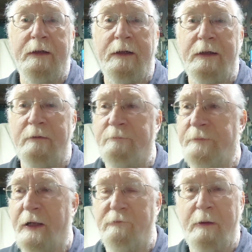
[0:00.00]

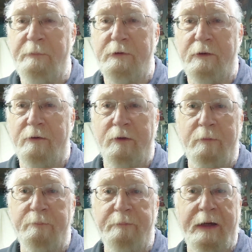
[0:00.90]
I'll wrap this lot
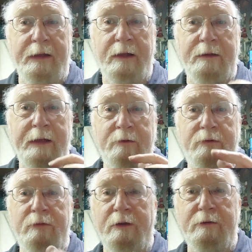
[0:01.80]
up and I'll
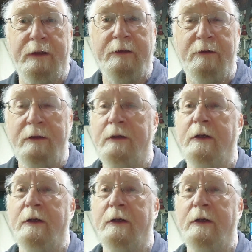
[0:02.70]
catch you guys later.